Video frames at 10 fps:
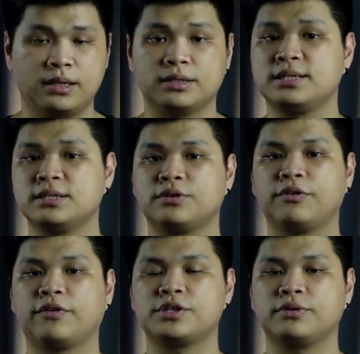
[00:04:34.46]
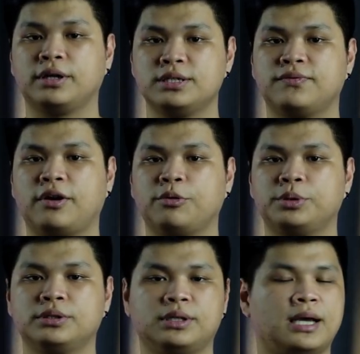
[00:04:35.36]
Now since the refresh rate is
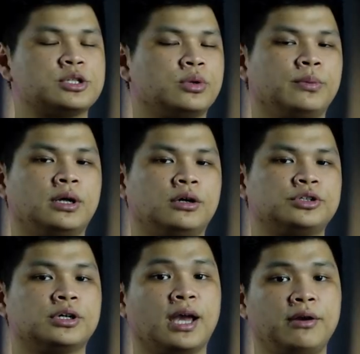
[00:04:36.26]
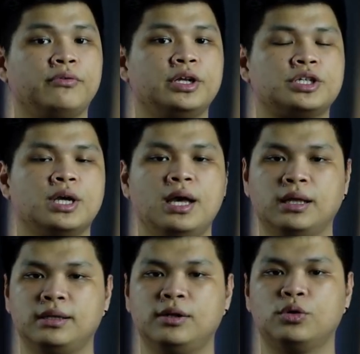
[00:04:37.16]
variable, the S21 Ultra can reach
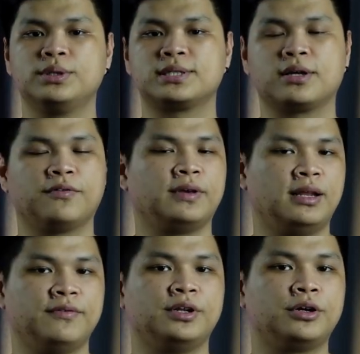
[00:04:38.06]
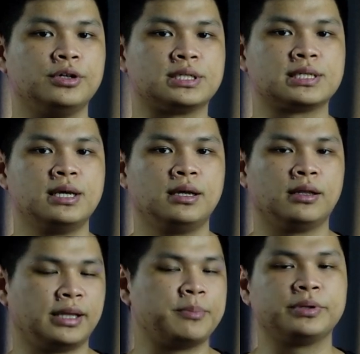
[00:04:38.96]
the lowest of 11Hz.
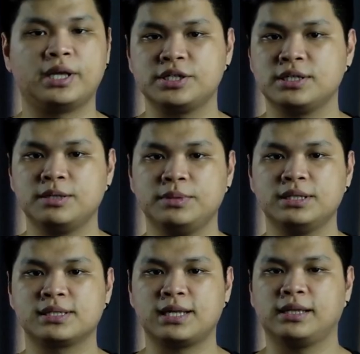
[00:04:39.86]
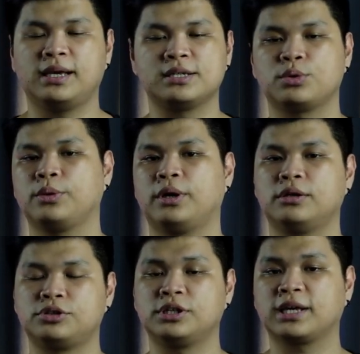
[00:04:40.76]
Now that potentially means that the S21
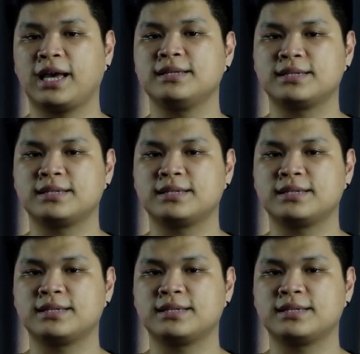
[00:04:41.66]
Ultra can